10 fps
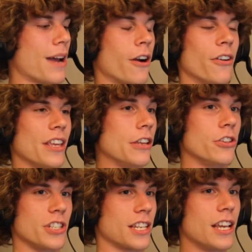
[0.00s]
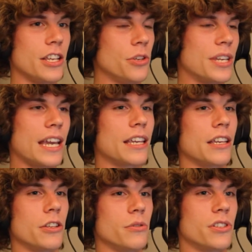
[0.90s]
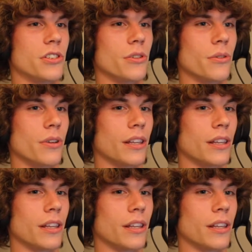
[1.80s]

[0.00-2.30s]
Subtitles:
of power that you can't get used to.